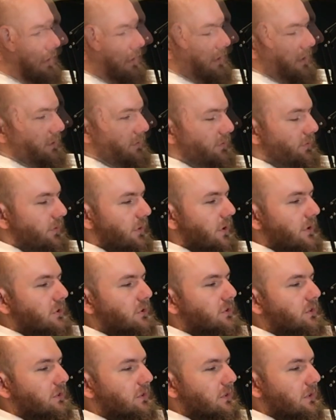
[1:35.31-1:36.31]
The
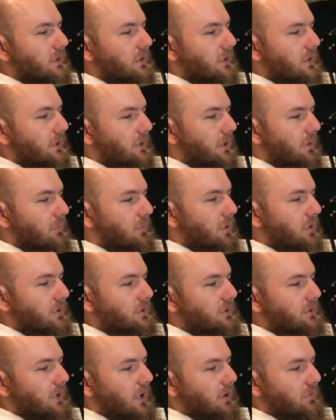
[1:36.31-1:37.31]
first, the
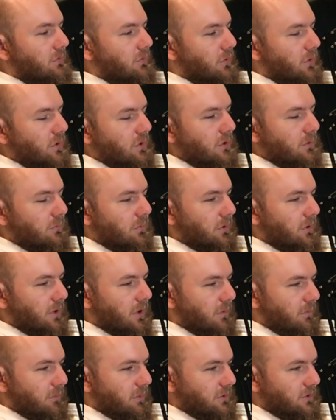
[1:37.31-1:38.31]
most affordable
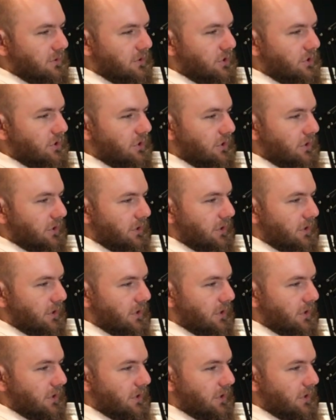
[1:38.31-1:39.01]
composition